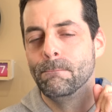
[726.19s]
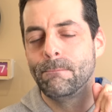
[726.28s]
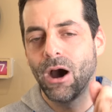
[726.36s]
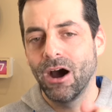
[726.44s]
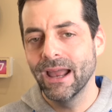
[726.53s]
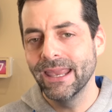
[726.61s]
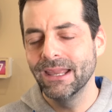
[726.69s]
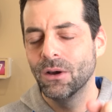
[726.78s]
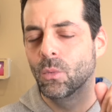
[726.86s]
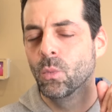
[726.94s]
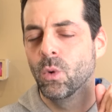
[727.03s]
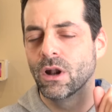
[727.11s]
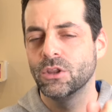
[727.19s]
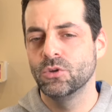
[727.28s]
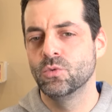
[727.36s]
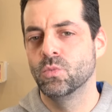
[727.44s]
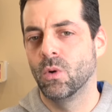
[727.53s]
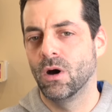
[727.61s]
Buy what
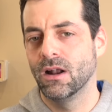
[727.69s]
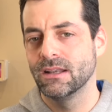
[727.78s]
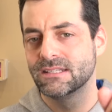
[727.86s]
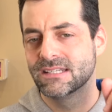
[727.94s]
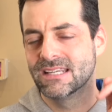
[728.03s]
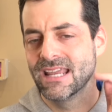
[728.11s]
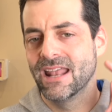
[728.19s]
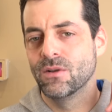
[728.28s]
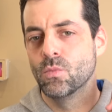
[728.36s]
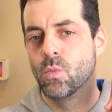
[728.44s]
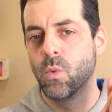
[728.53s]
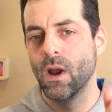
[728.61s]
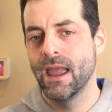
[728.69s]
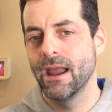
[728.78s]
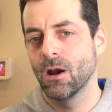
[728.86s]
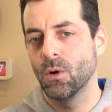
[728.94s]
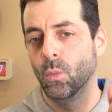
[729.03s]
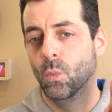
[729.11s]
you want and
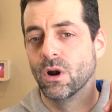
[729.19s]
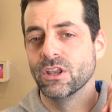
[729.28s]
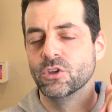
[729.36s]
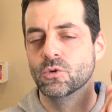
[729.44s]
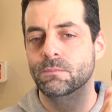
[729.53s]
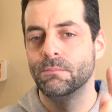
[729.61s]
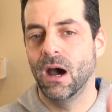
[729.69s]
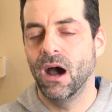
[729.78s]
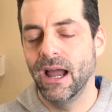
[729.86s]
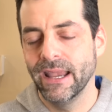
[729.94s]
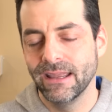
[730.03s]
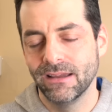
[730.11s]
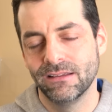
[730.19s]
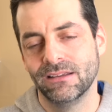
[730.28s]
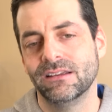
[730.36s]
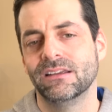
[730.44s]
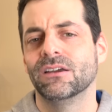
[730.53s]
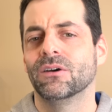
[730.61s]
wear what you buy.
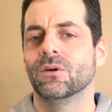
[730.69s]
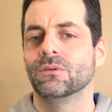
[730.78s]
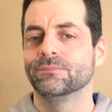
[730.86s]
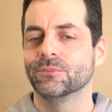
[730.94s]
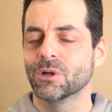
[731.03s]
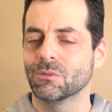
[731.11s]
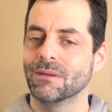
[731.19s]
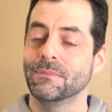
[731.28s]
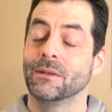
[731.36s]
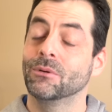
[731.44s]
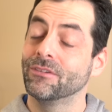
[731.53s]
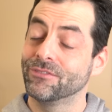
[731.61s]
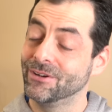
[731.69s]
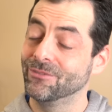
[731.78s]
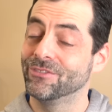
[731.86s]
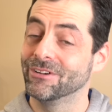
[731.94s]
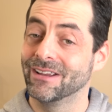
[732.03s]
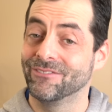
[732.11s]
What do I mean? Well, if you
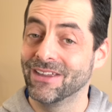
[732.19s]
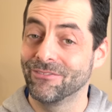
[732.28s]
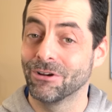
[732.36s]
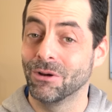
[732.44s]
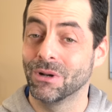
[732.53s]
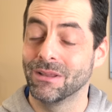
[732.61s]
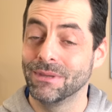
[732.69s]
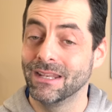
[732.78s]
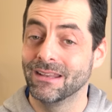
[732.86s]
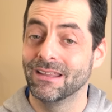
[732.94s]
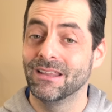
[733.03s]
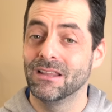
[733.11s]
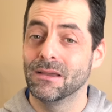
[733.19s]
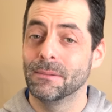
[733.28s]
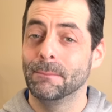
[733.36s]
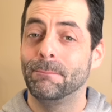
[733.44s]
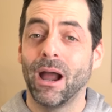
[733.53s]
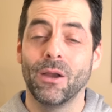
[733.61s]
don't figure out, if you can't figure out what I mean,
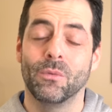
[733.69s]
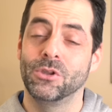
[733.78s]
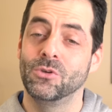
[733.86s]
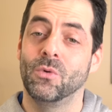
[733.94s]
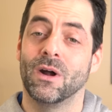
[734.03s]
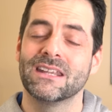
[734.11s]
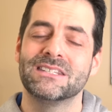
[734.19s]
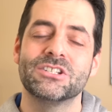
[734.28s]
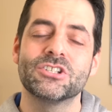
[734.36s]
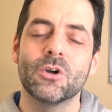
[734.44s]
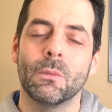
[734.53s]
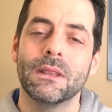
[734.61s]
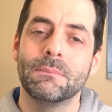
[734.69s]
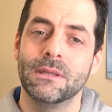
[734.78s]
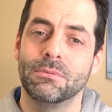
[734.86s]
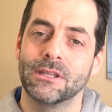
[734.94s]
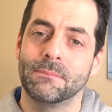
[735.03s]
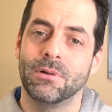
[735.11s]
buy what you want. I see so many
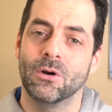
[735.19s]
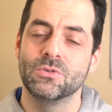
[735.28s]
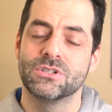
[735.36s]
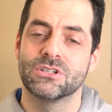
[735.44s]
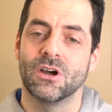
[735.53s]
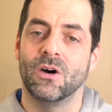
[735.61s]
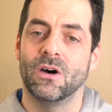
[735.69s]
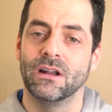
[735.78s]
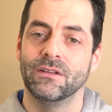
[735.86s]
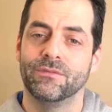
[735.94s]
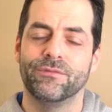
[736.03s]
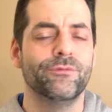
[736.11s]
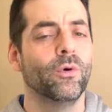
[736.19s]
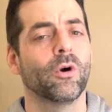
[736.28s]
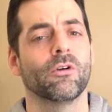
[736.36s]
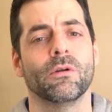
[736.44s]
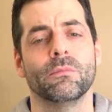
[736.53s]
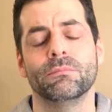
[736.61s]
people that post on
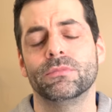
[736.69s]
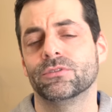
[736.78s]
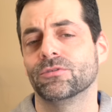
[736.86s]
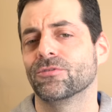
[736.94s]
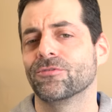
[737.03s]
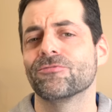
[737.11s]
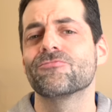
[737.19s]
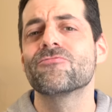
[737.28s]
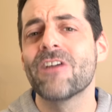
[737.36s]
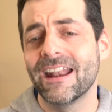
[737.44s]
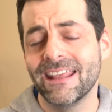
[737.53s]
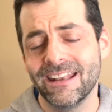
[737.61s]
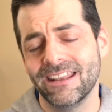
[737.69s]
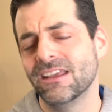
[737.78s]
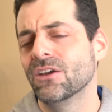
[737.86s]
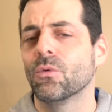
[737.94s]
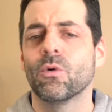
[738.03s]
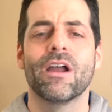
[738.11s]
forums, Reddit,
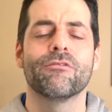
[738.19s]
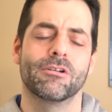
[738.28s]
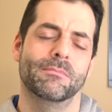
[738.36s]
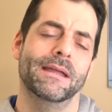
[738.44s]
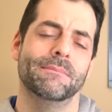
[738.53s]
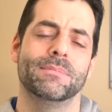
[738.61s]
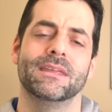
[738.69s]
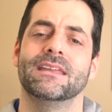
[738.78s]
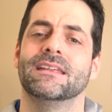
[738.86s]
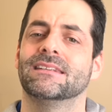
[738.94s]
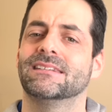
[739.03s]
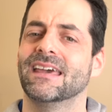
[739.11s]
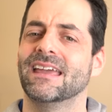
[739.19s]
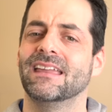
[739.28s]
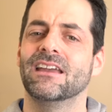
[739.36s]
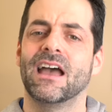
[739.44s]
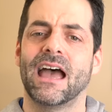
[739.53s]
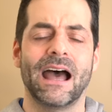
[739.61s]
wherever it might be, and
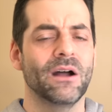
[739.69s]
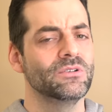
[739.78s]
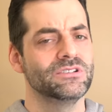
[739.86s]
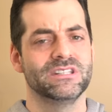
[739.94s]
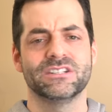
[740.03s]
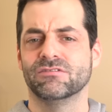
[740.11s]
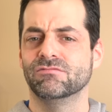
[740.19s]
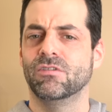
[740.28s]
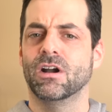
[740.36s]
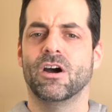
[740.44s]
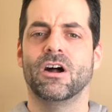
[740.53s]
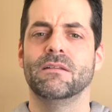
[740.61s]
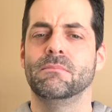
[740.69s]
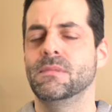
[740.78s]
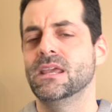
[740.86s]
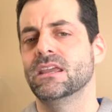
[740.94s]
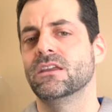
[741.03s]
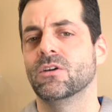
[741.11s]
say, How does this look on
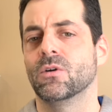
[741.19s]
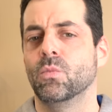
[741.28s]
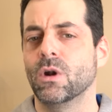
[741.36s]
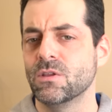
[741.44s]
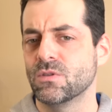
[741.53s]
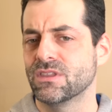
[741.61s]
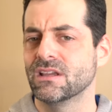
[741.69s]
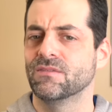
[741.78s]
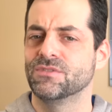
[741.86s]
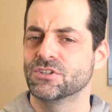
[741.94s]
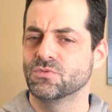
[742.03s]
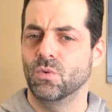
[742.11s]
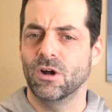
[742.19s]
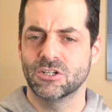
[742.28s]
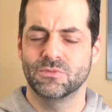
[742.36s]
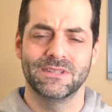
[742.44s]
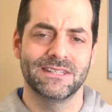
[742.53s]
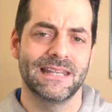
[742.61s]
me? or What do you think of this
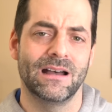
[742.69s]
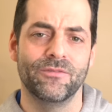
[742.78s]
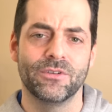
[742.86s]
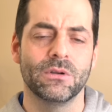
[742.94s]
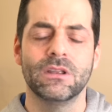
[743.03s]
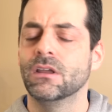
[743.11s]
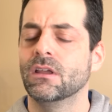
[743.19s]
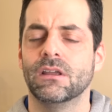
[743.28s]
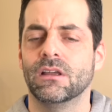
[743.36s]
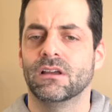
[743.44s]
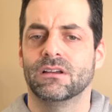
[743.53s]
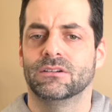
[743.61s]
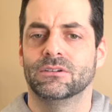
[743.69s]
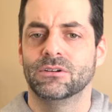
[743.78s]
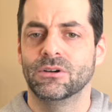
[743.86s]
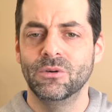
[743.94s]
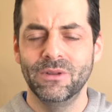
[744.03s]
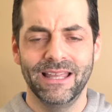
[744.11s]
watch with this outfit? Or,
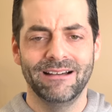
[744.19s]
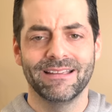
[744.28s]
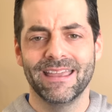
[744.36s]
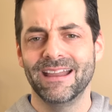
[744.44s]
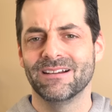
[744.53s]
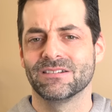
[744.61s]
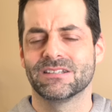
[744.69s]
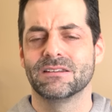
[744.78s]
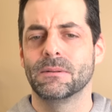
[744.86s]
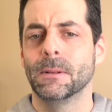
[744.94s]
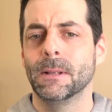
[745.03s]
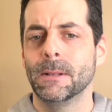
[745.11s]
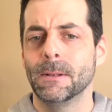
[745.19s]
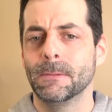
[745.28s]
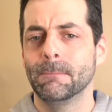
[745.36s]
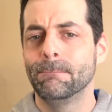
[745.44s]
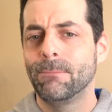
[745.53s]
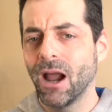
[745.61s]
Who the hell cares?
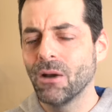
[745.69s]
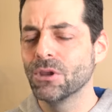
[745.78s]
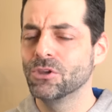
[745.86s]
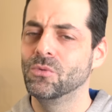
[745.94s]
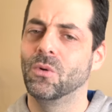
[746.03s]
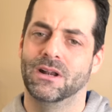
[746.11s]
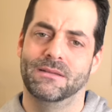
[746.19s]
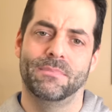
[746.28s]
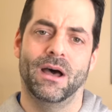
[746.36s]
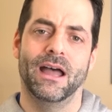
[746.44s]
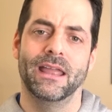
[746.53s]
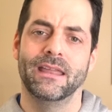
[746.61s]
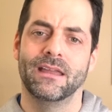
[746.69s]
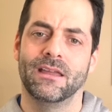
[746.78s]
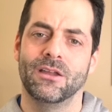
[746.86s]
Buy what you want to buy.